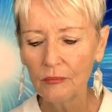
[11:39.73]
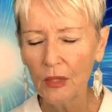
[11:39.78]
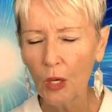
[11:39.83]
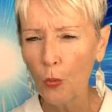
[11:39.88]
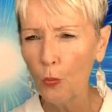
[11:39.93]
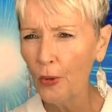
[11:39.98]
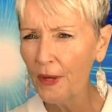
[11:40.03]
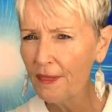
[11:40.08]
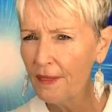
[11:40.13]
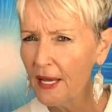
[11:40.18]

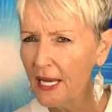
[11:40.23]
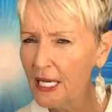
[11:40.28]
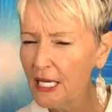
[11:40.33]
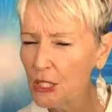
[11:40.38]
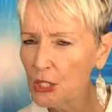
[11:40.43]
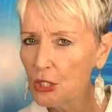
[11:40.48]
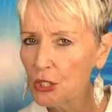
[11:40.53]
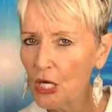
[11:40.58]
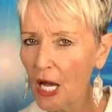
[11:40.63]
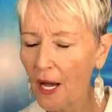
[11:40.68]
when they
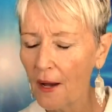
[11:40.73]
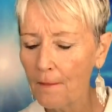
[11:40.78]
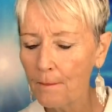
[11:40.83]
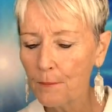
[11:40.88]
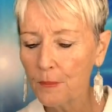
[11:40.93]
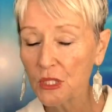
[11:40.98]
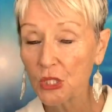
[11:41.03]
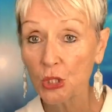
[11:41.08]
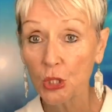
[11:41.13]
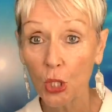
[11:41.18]
um,
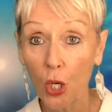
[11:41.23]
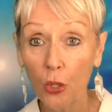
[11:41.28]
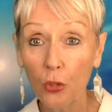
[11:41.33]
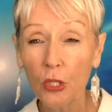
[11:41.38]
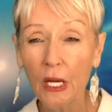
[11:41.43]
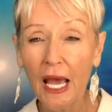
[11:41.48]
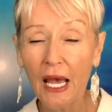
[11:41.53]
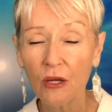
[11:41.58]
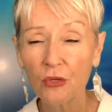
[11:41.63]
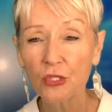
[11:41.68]
slow
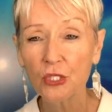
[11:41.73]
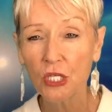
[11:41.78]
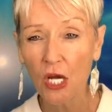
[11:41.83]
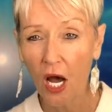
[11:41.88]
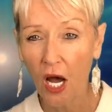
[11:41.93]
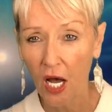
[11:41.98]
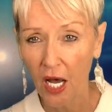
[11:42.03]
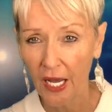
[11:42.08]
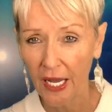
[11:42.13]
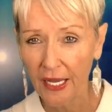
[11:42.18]
down
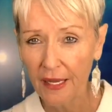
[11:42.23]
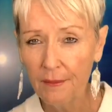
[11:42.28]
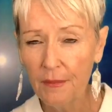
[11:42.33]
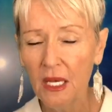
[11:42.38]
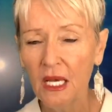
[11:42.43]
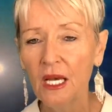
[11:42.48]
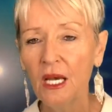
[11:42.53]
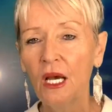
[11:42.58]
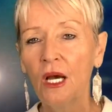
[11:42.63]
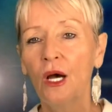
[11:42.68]
time,
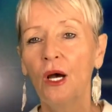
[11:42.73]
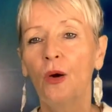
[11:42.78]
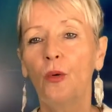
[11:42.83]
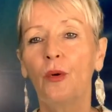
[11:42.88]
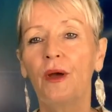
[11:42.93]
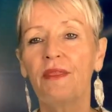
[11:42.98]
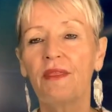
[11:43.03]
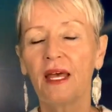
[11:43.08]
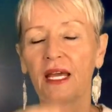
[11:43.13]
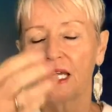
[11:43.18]

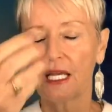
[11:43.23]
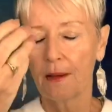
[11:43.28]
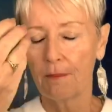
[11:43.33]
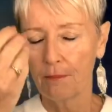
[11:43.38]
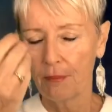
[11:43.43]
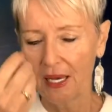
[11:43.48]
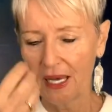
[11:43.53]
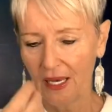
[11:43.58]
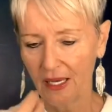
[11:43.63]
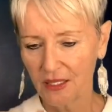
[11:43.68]
when they come
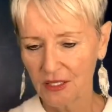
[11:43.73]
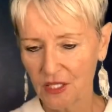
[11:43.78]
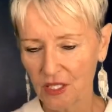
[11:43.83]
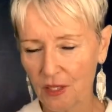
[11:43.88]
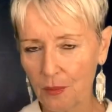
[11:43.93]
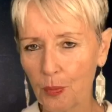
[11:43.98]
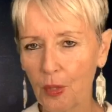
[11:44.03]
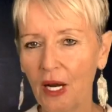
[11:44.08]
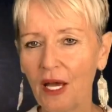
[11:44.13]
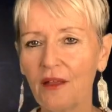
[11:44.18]
back to the
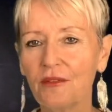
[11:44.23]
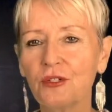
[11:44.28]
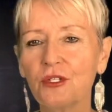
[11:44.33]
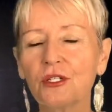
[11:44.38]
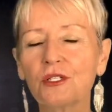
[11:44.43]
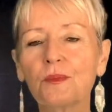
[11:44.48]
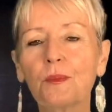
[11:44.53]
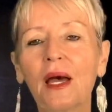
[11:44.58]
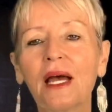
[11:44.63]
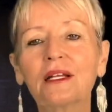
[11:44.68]
breath,
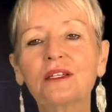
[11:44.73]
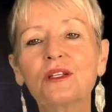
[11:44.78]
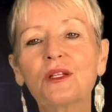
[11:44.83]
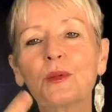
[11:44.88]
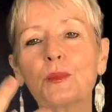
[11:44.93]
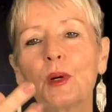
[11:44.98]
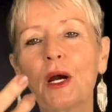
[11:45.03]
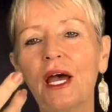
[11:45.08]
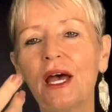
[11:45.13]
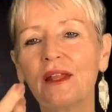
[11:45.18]
just back to the
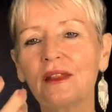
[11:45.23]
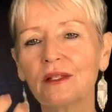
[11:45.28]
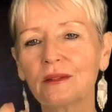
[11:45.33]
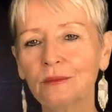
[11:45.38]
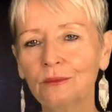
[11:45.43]
breath,